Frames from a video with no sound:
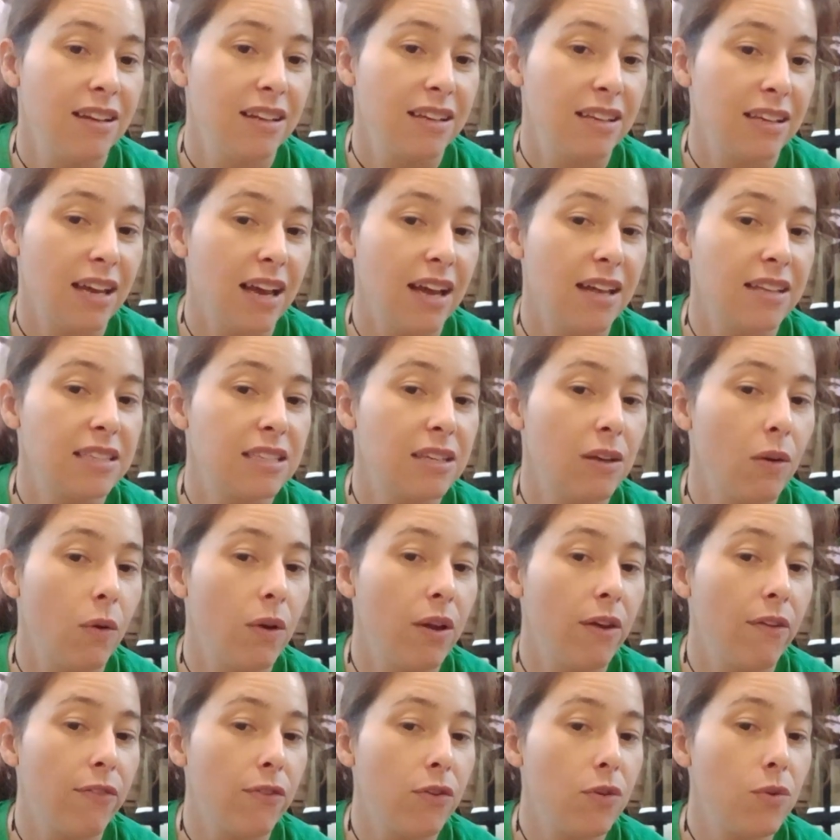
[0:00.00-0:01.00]
Yeah, so
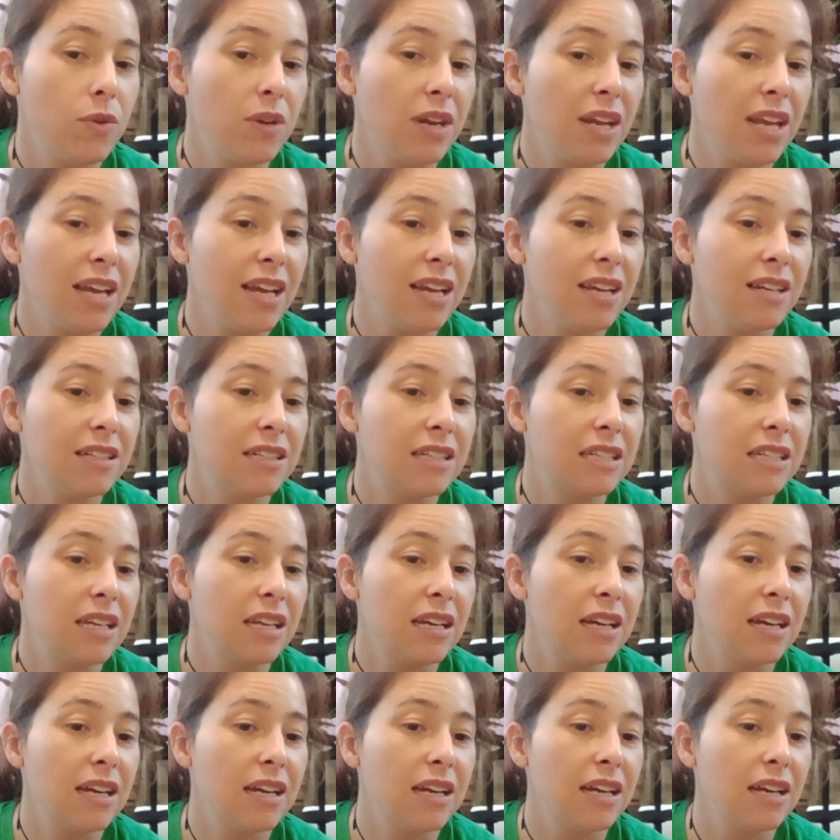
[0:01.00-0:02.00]
if you need
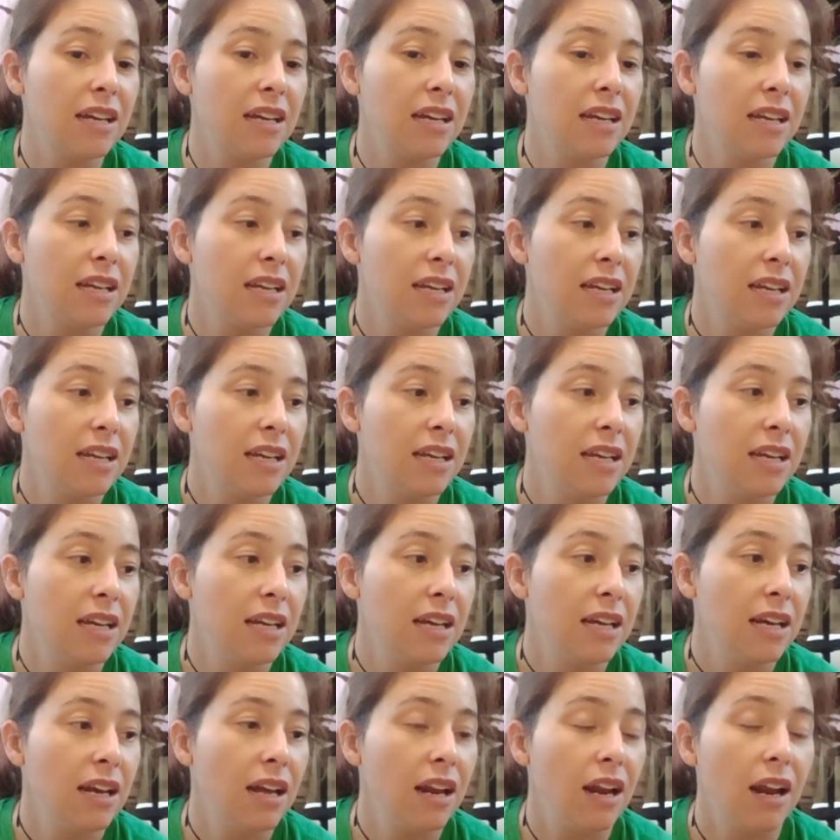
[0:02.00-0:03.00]
to
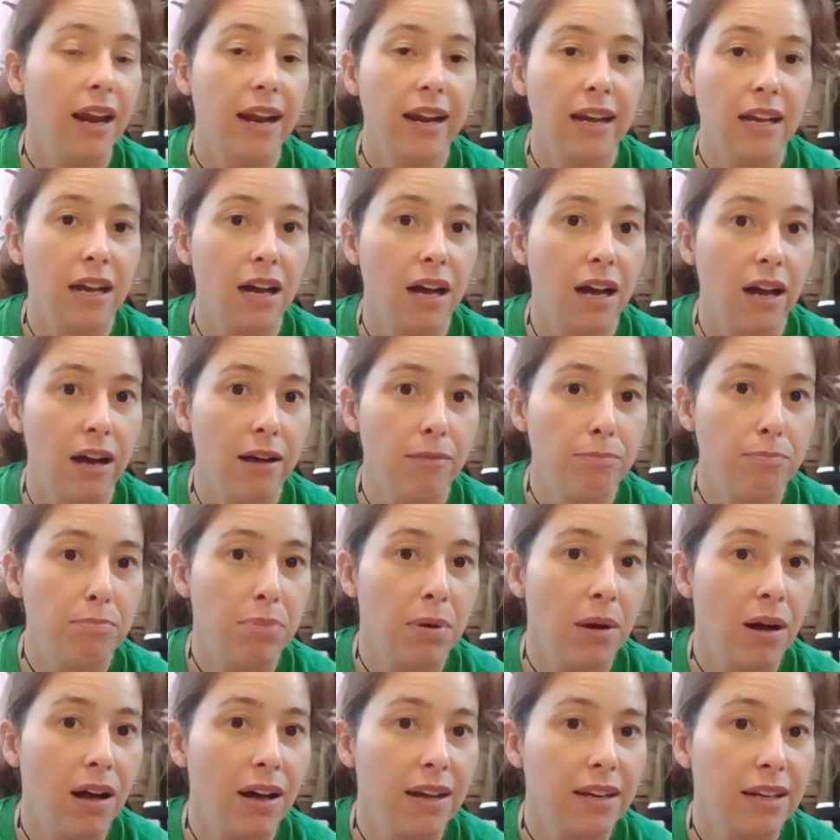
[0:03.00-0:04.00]
like up
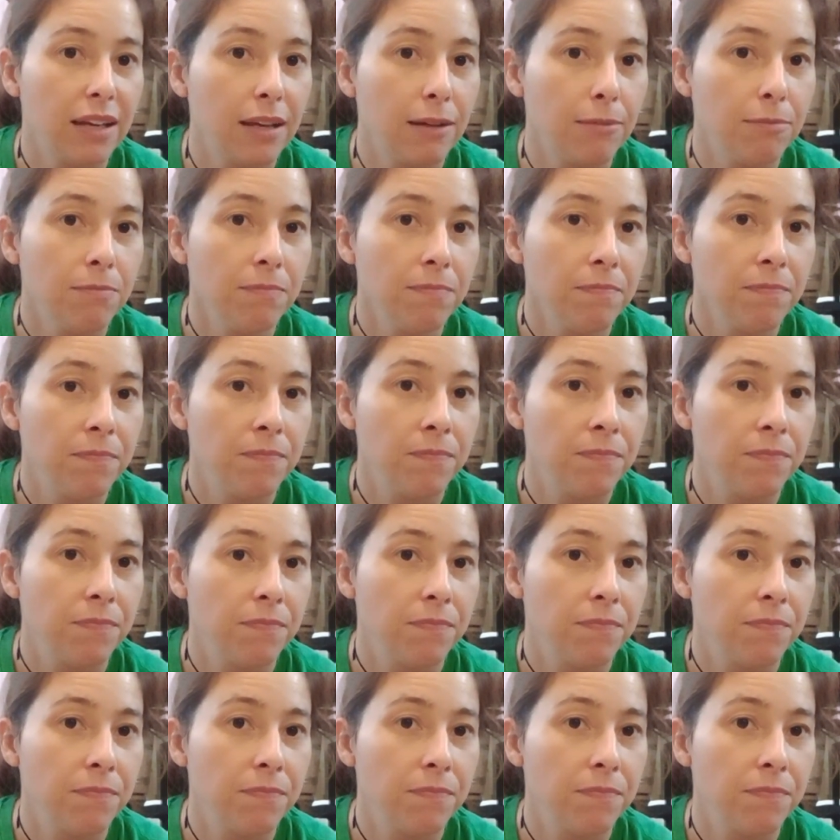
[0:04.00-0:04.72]
pot him,